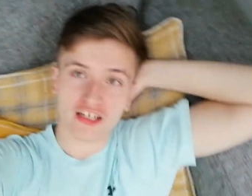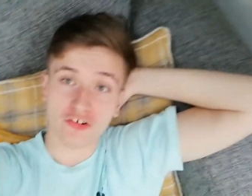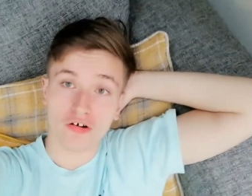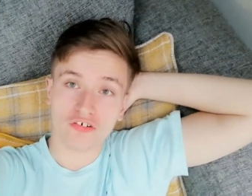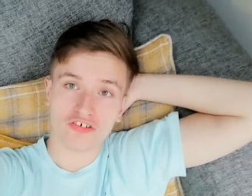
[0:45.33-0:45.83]
Like,
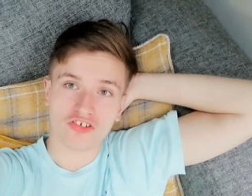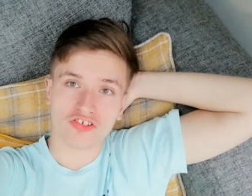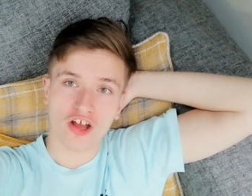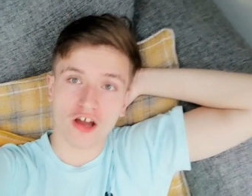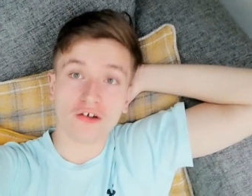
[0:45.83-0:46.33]
they're always just
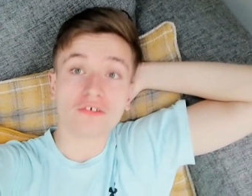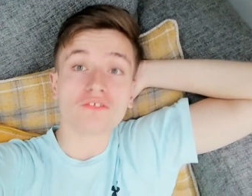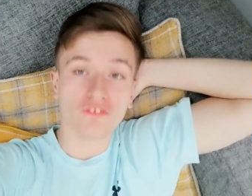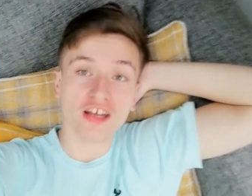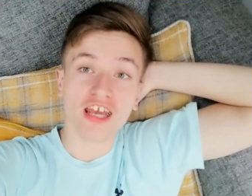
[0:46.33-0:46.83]
so
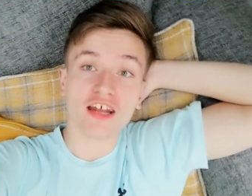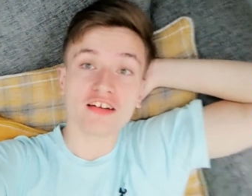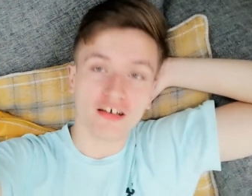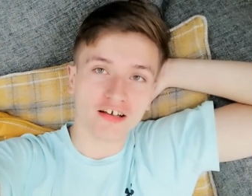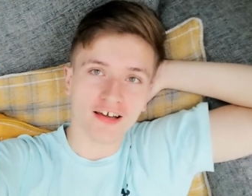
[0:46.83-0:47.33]

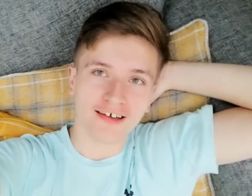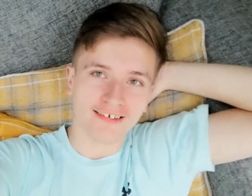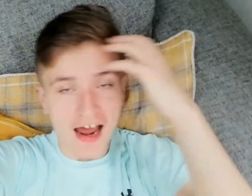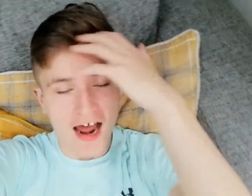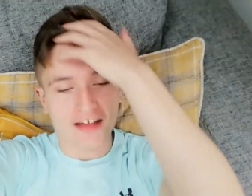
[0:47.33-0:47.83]
wicked
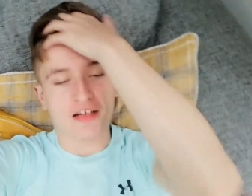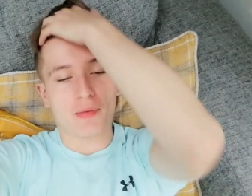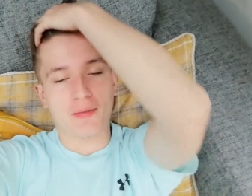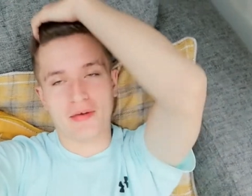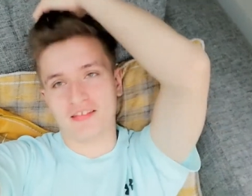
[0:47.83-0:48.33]
good. And I
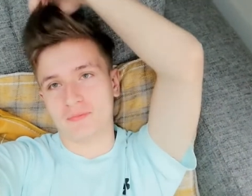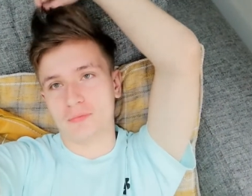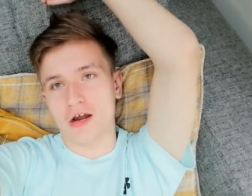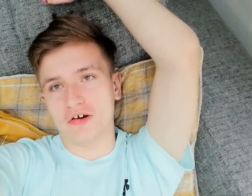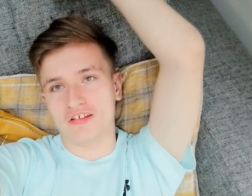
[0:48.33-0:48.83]
might make some
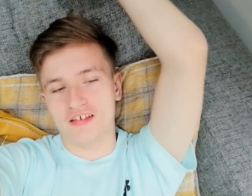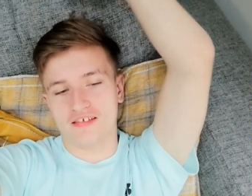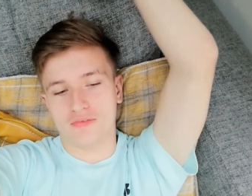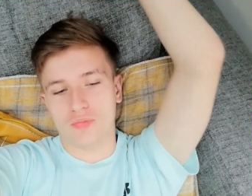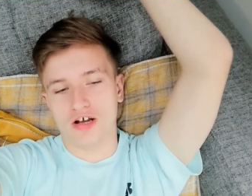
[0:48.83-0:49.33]
brownies
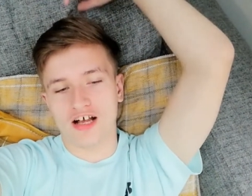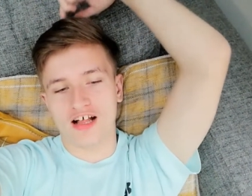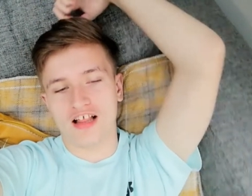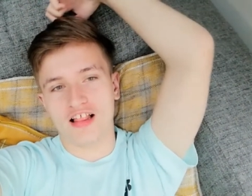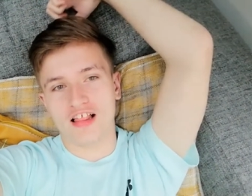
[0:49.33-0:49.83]
as
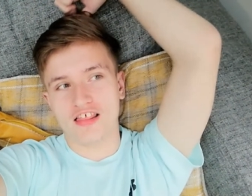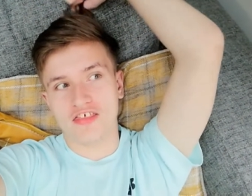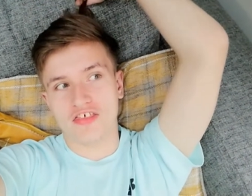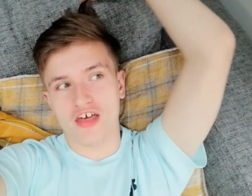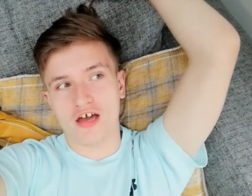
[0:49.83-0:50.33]

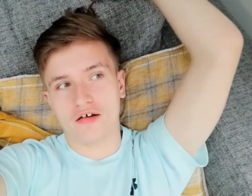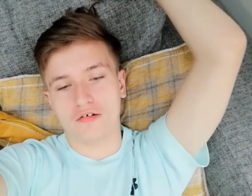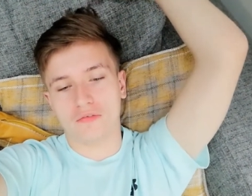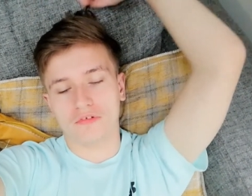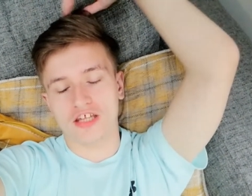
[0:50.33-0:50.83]
well,
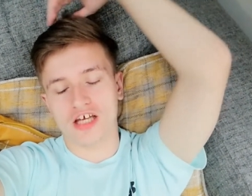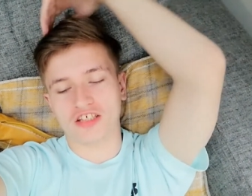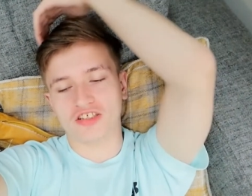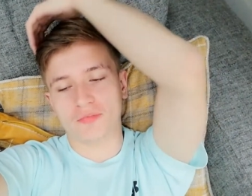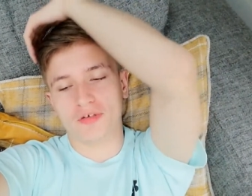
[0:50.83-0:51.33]
so
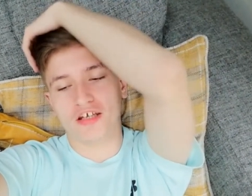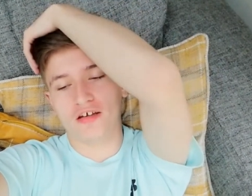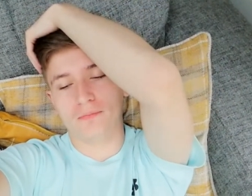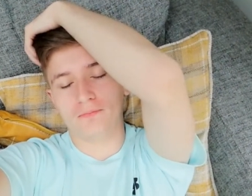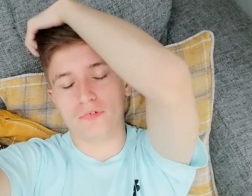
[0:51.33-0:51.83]
that should
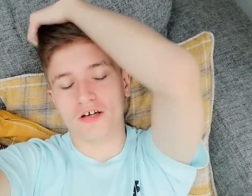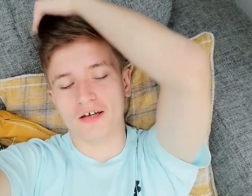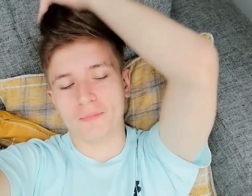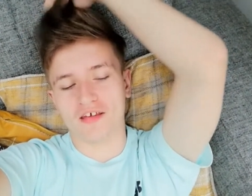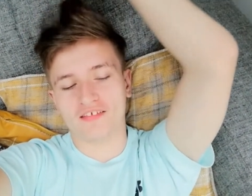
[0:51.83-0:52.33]
be
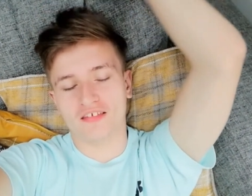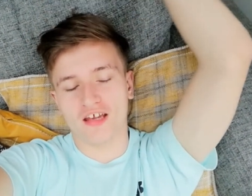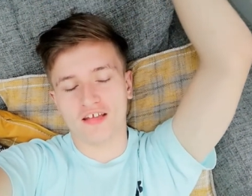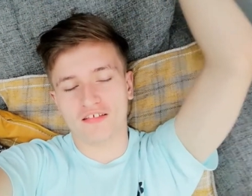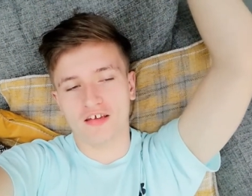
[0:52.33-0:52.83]
um,
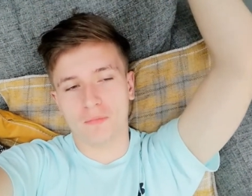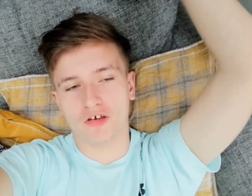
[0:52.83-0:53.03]
exciting.